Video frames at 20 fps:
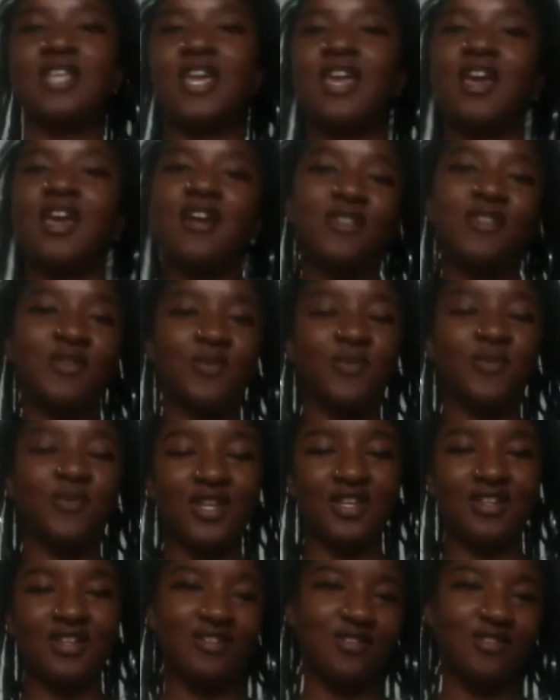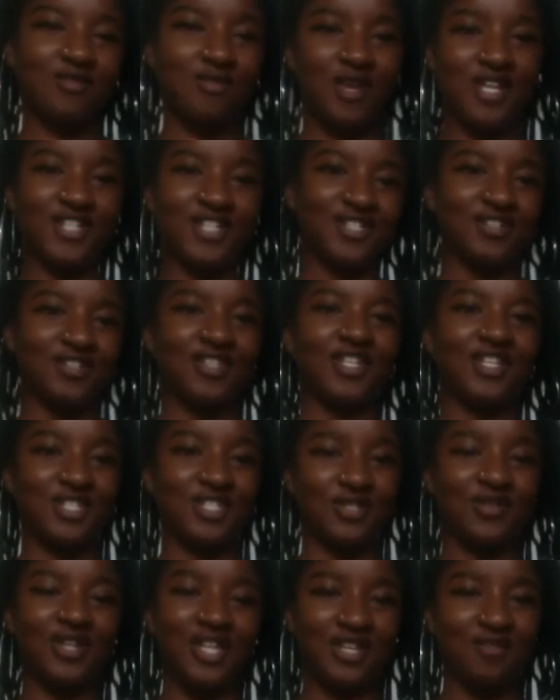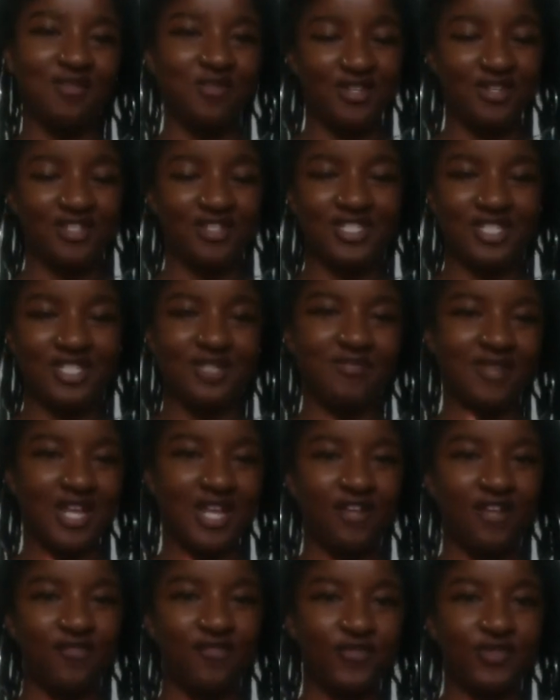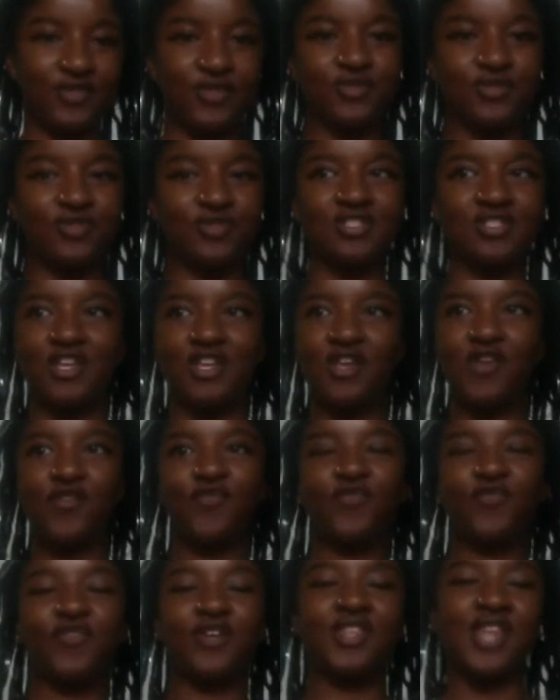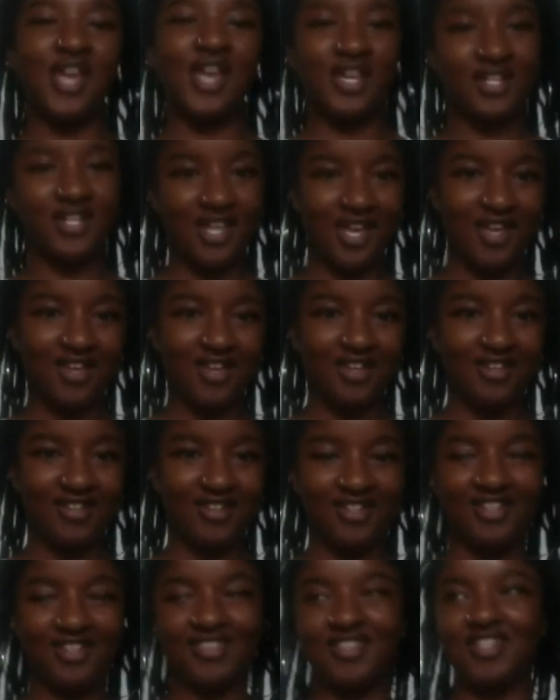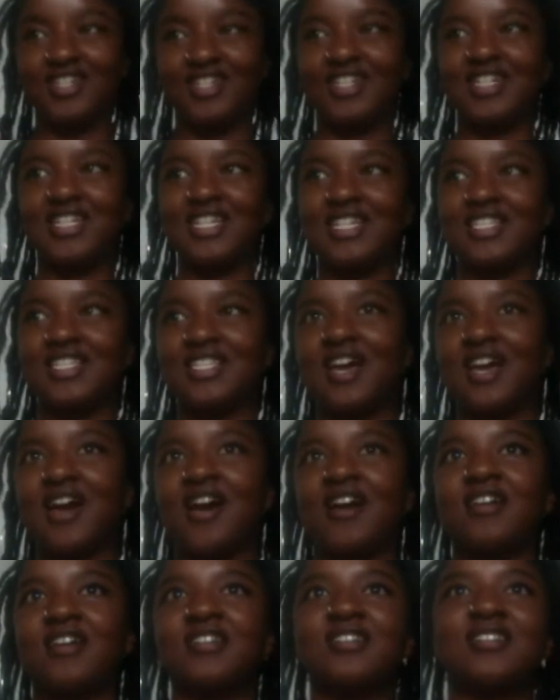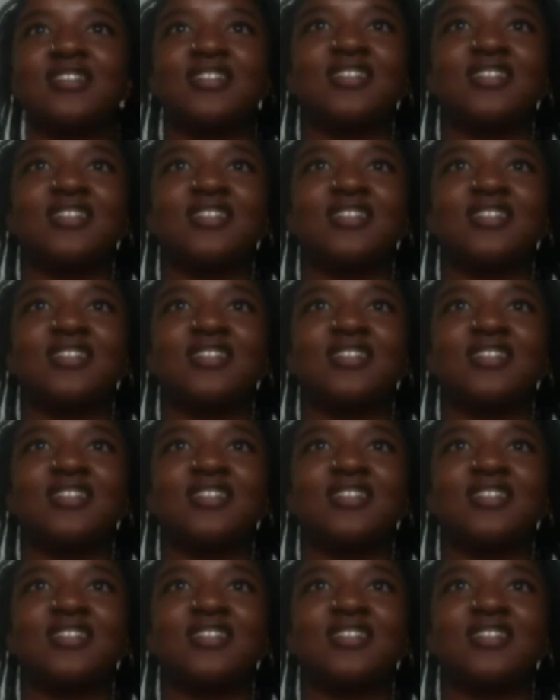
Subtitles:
out of the week. You make sure that you eat mucus eliminating foods for that day and then detox.